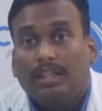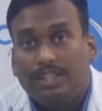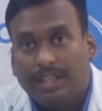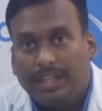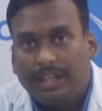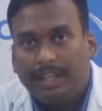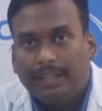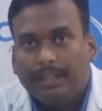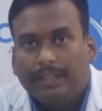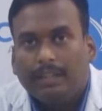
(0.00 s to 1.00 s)
genetic,
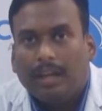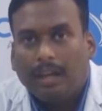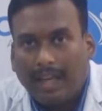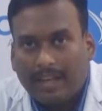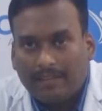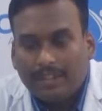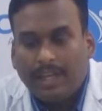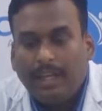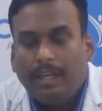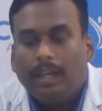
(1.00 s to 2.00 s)

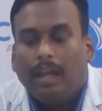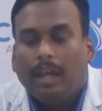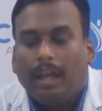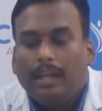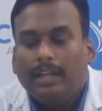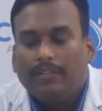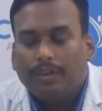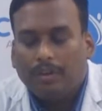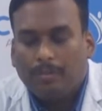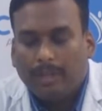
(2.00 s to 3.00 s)
lifestyle, and
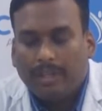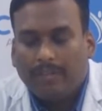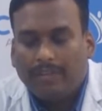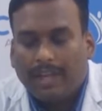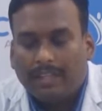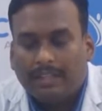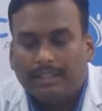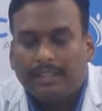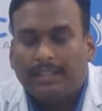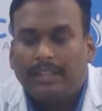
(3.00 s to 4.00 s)
environmental
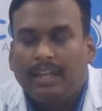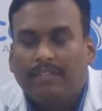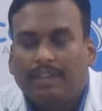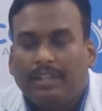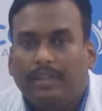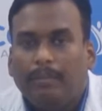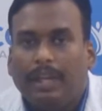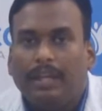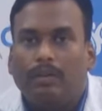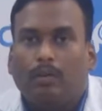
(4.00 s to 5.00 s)
factors that affect the
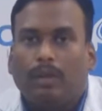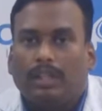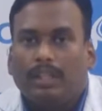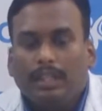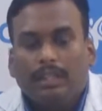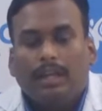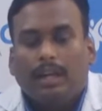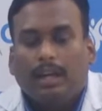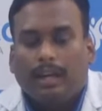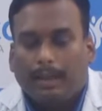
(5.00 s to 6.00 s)
brain over the
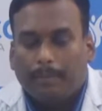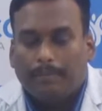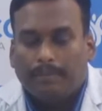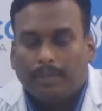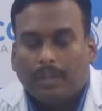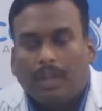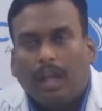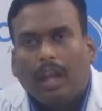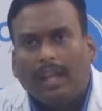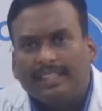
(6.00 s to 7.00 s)
time.
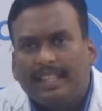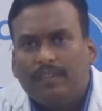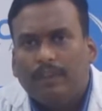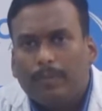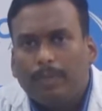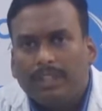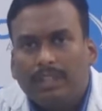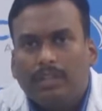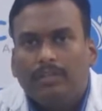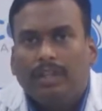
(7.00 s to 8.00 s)
Less than
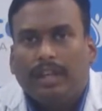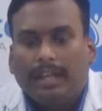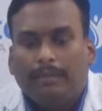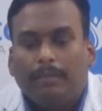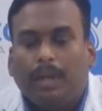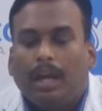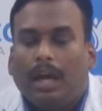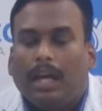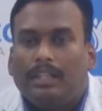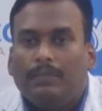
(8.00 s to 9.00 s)
1% of the time,
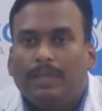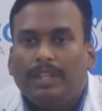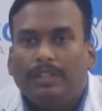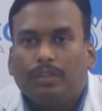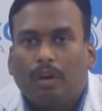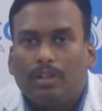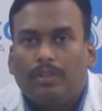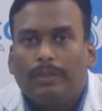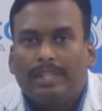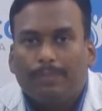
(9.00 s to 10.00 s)
Alzheimer's is
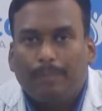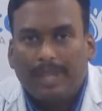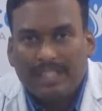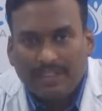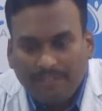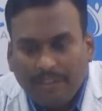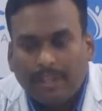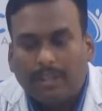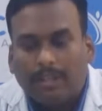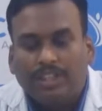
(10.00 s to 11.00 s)
caused by
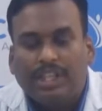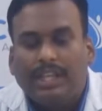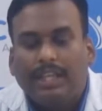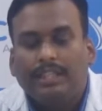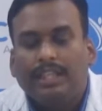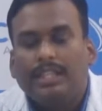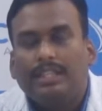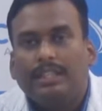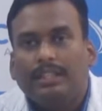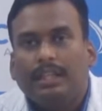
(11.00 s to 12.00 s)
specific genetic
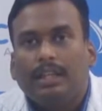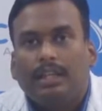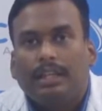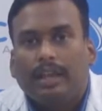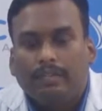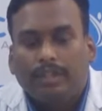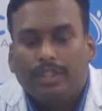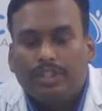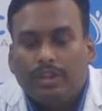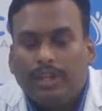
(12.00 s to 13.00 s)
changes that
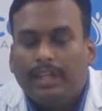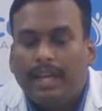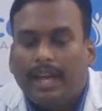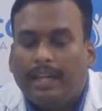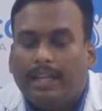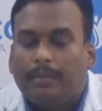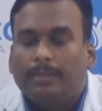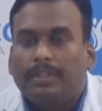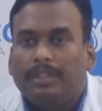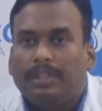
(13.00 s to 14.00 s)
virtually guarantee a
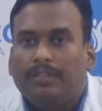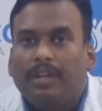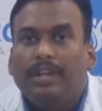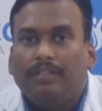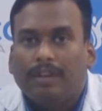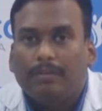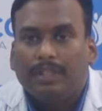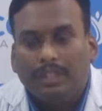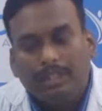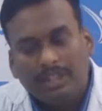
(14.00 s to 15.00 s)
person will develop
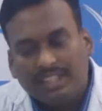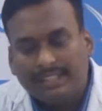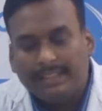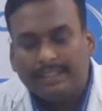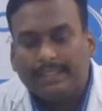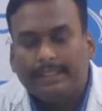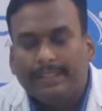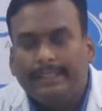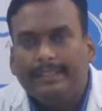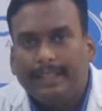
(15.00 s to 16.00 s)
the disease.
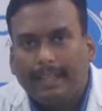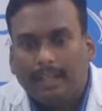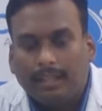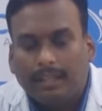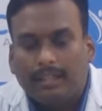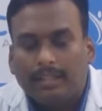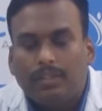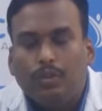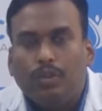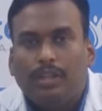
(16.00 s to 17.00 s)
These rare
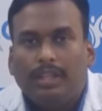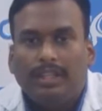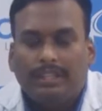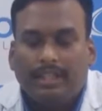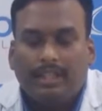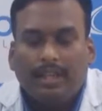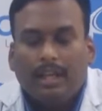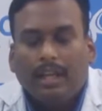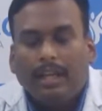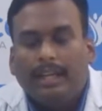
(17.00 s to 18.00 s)
occurrences usually result
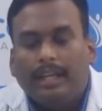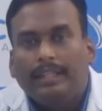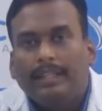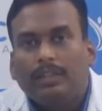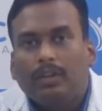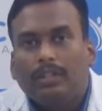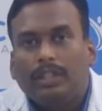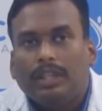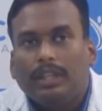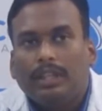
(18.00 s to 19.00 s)
in disease
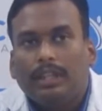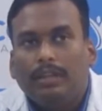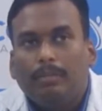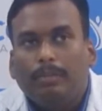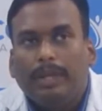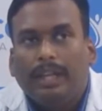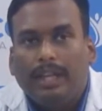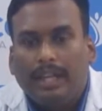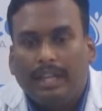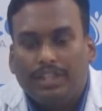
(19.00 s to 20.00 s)
onset in the middle
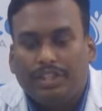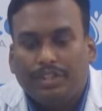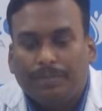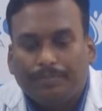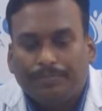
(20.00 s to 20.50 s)
age.